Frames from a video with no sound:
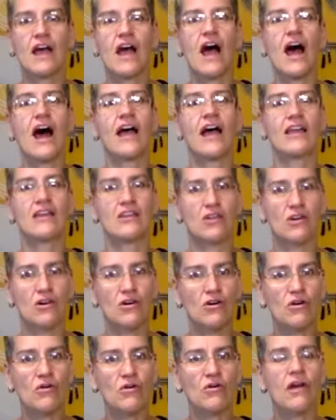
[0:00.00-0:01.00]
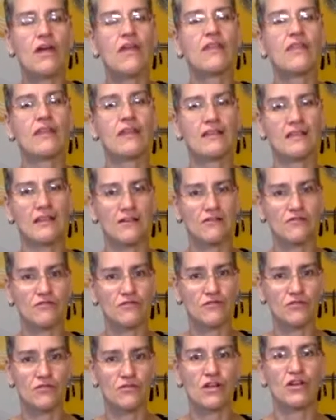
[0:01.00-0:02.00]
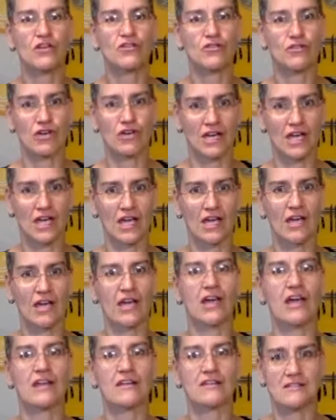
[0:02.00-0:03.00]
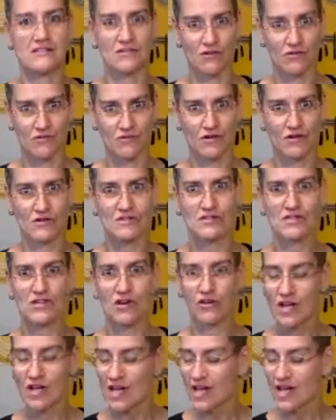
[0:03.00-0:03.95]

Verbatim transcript: i know they love food and cooking and so forth so